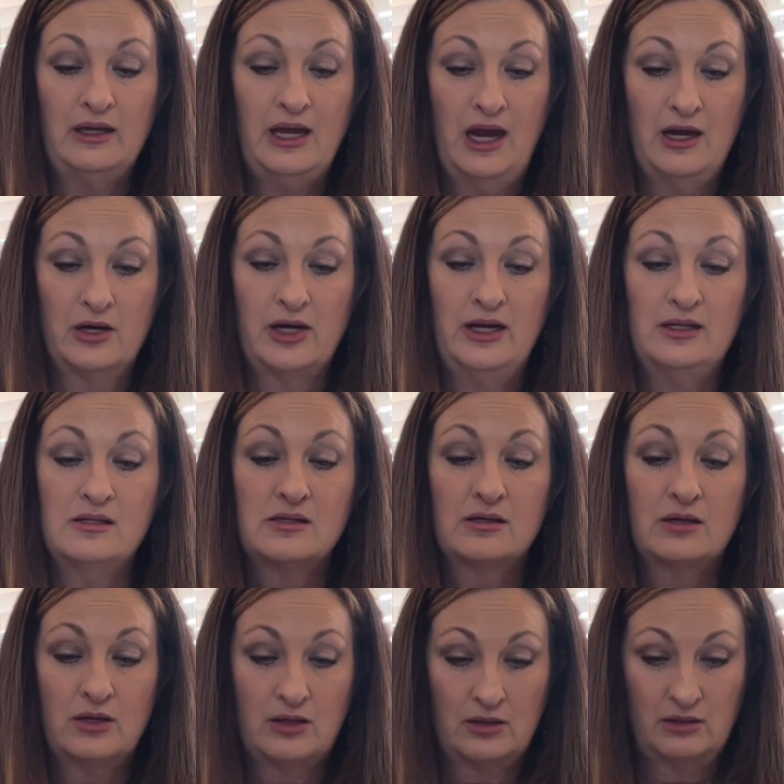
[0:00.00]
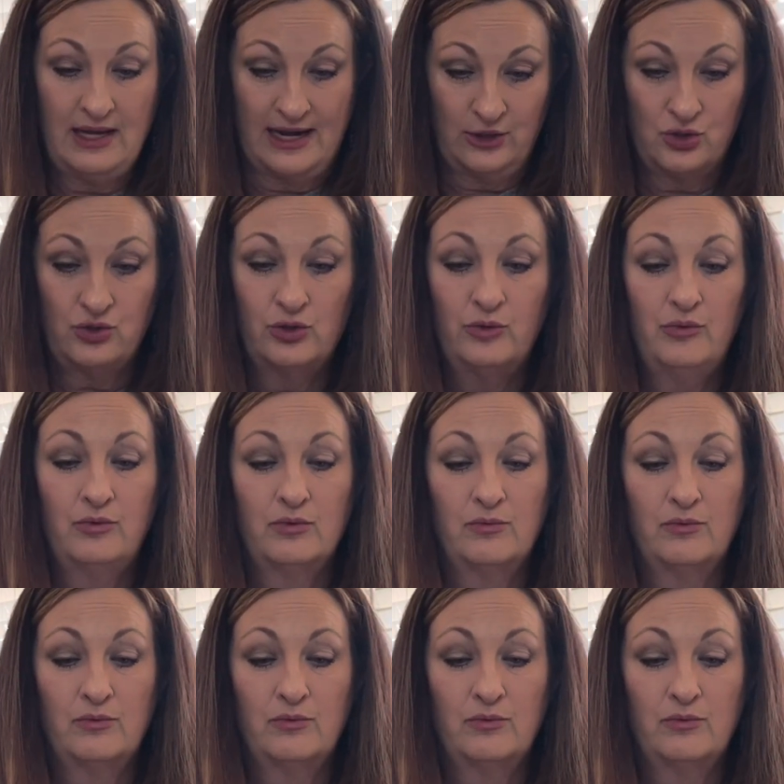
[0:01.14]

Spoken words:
carrots, national